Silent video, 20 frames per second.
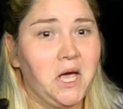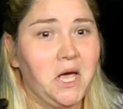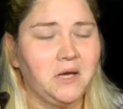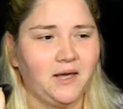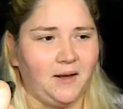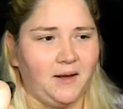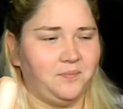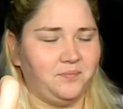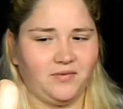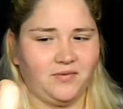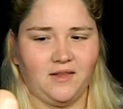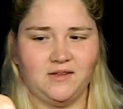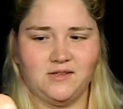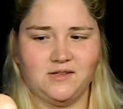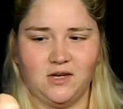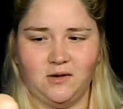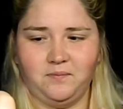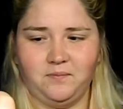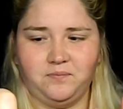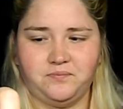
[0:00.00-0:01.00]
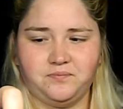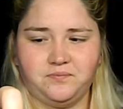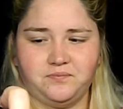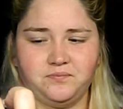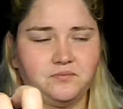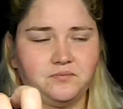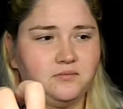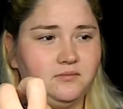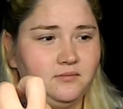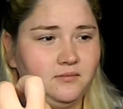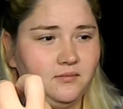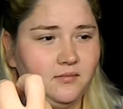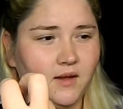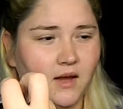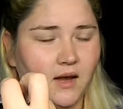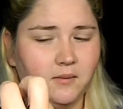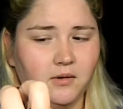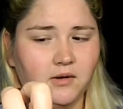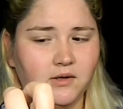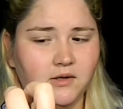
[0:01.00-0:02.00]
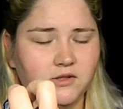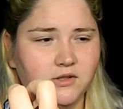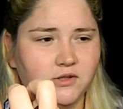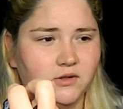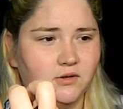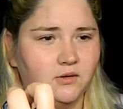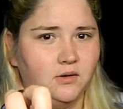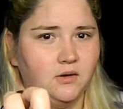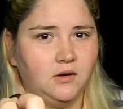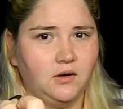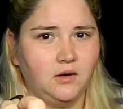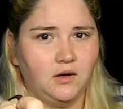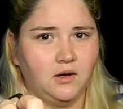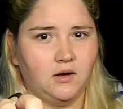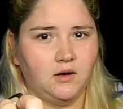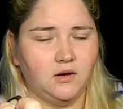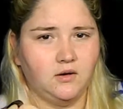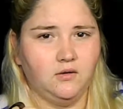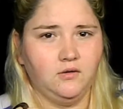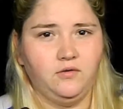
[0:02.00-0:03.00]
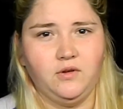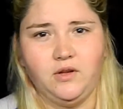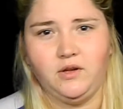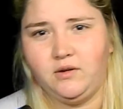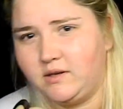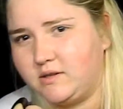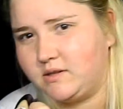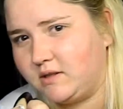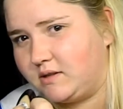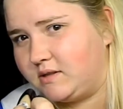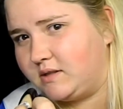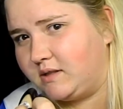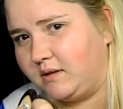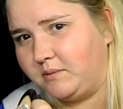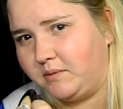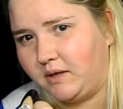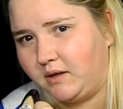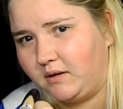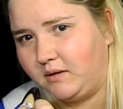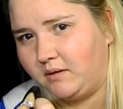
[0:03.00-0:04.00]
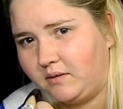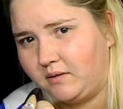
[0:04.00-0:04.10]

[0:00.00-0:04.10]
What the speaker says: Okay, so I'm going to, hopefully you guys can see me.